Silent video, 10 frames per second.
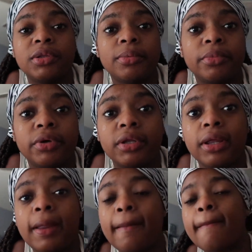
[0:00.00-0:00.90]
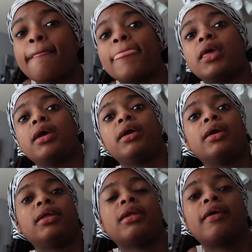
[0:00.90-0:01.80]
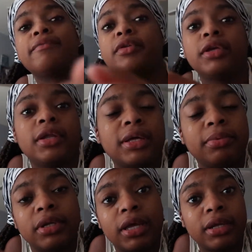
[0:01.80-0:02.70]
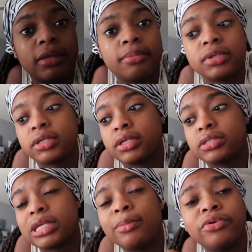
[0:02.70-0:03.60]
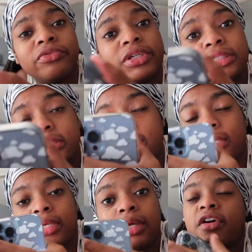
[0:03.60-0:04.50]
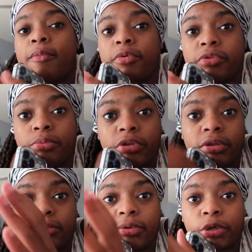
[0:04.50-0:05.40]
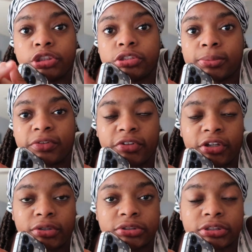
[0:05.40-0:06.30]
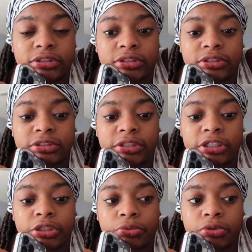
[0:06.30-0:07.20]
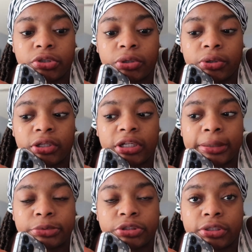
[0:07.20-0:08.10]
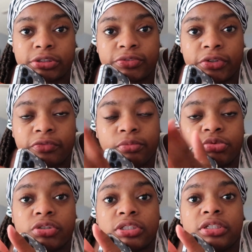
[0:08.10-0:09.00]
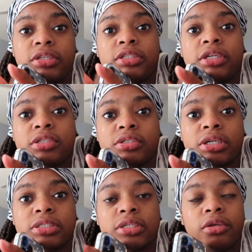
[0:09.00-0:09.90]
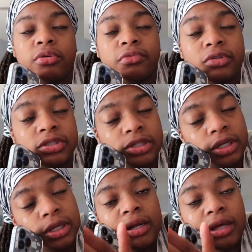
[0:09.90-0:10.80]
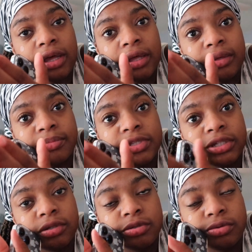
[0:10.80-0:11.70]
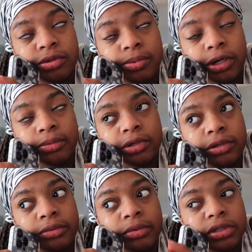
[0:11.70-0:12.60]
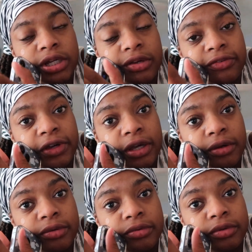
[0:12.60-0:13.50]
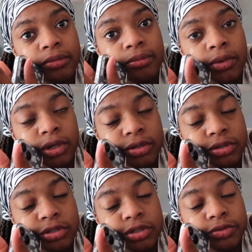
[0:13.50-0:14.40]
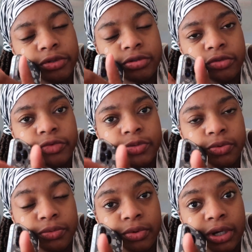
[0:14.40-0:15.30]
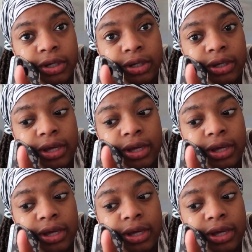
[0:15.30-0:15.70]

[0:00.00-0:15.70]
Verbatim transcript: in the morning, and I'm gonna get up and at it because I'm moving today. If y'all been with me and watching my videos consistently, you would know that I'm transferring from Georgia State to Kennesaw State University, and I'm staying in a student apartment, which I found March, which is over spring break,